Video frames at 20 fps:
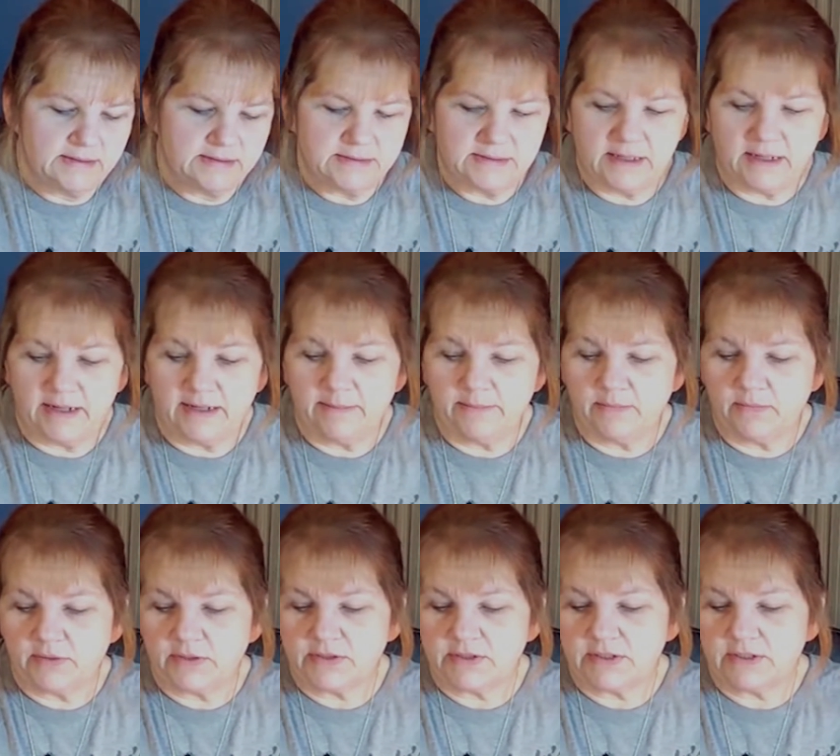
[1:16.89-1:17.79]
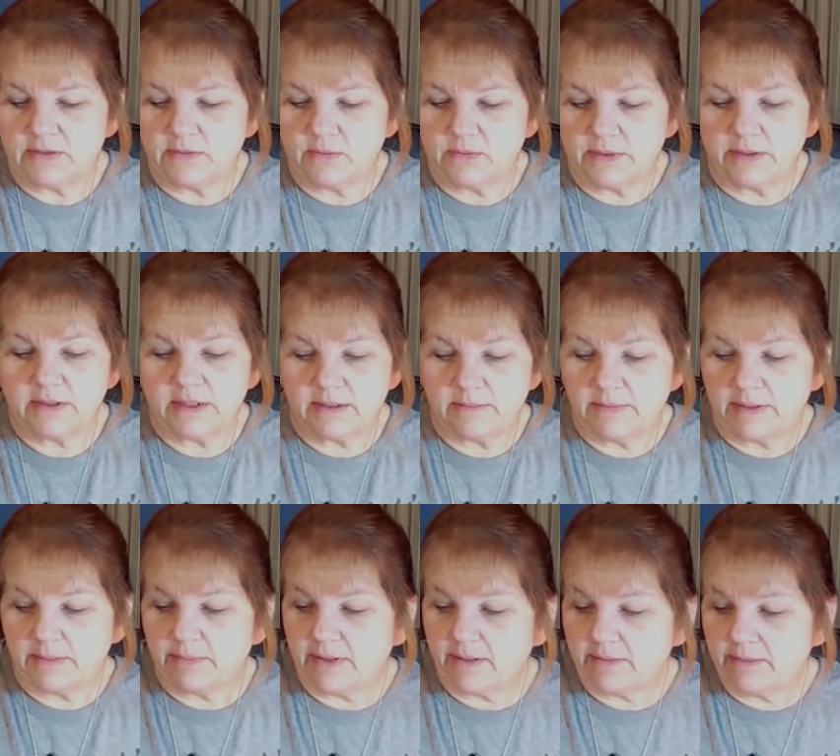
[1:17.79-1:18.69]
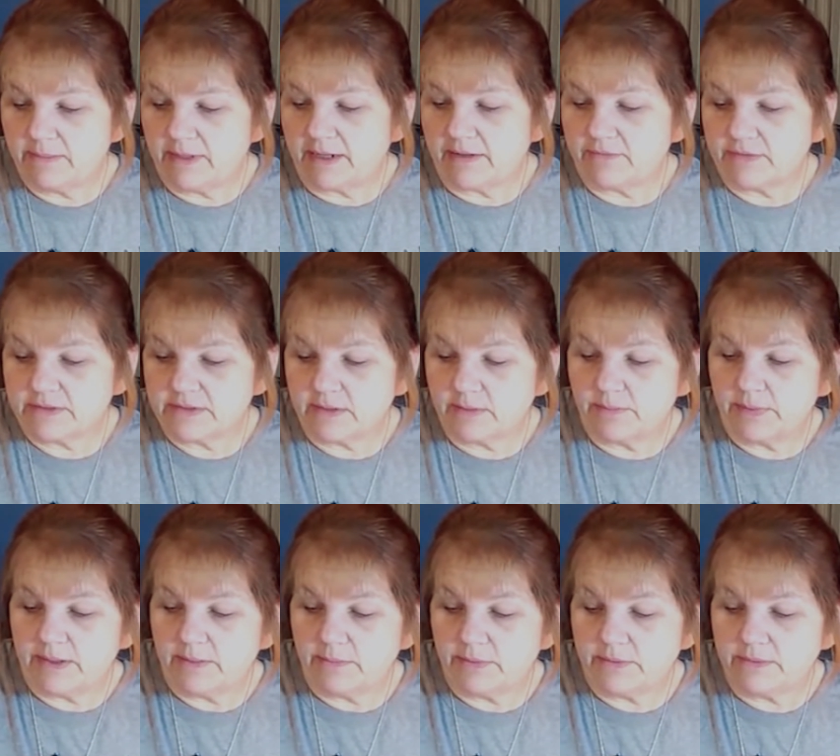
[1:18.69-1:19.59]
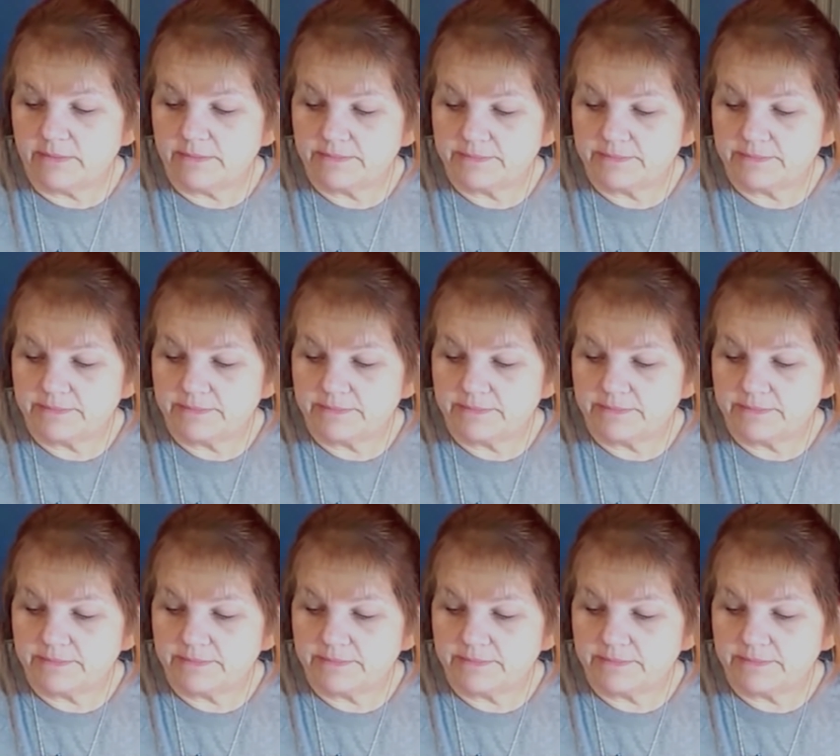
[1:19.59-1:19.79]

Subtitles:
type, which in the winter can be problematic for some people.